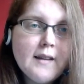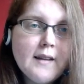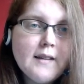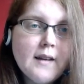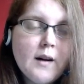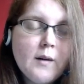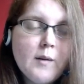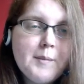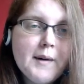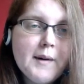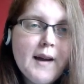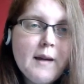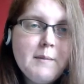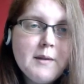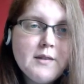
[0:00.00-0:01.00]
the artwork by
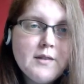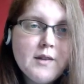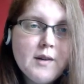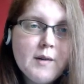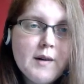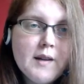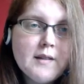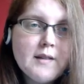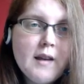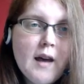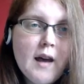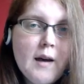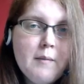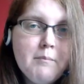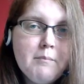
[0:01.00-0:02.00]
Amy Stewart,
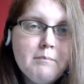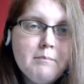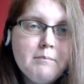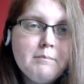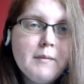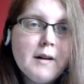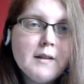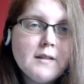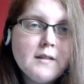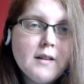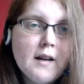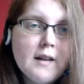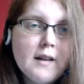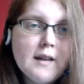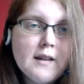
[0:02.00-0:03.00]
Martha
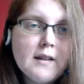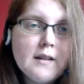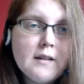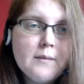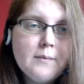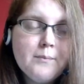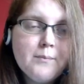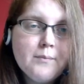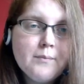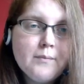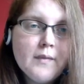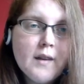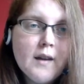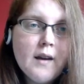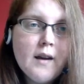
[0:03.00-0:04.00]
Dalig,
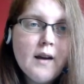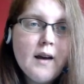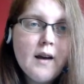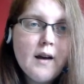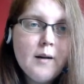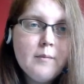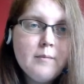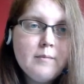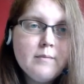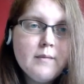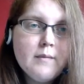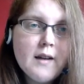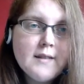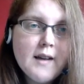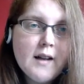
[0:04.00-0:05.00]

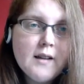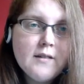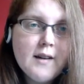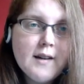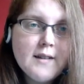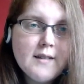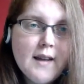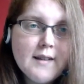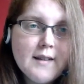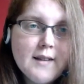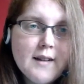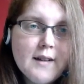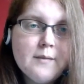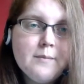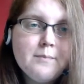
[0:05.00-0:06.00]
Adele Lorraine
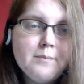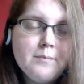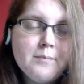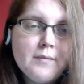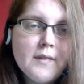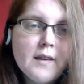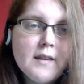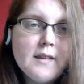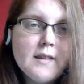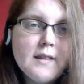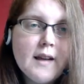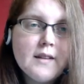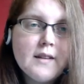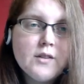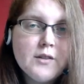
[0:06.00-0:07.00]
Sessler,
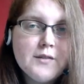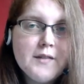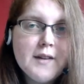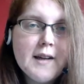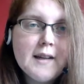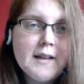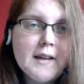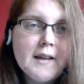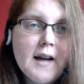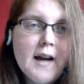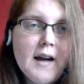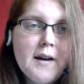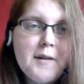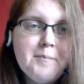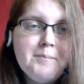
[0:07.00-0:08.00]
that sort of thing.
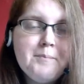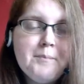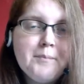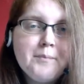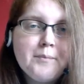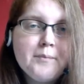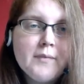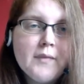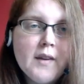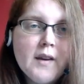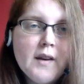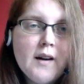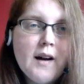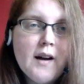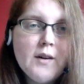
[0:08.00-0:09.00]
I
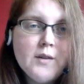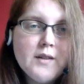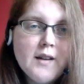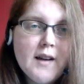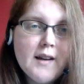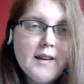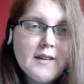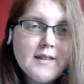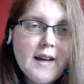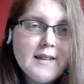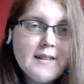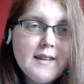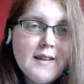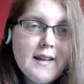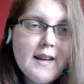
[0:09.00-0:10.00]
also like
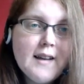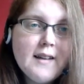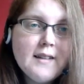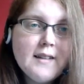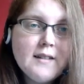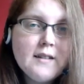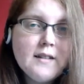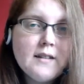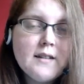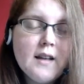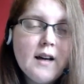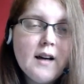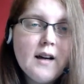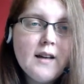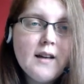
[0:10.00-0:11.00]
chatelaines.
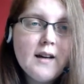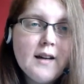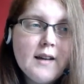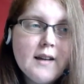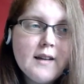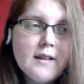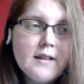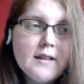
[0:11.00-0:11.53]
I like